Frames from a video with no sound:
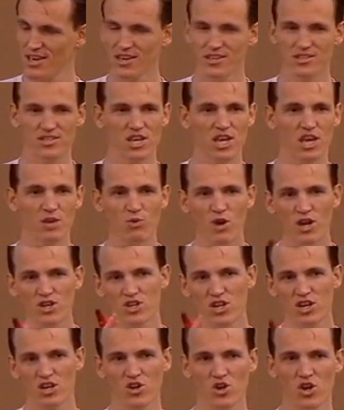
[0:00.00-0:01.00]
See, once
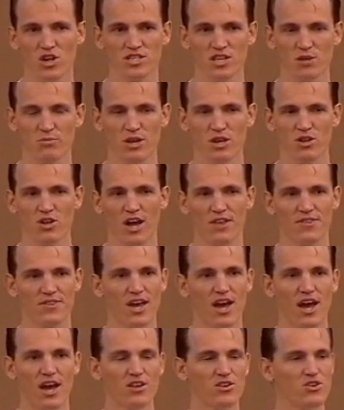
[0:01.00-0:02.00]
you can learn something like
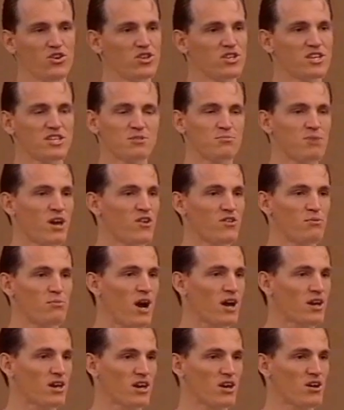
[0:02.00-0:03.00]
that, it doesn't matter if the
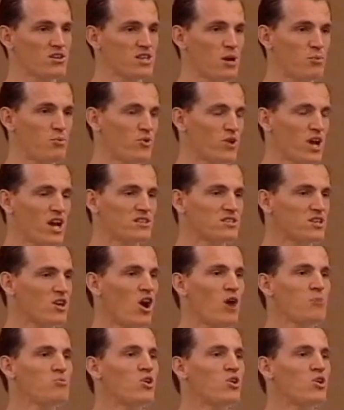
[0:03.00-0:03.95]
market goes up or down. See, I'm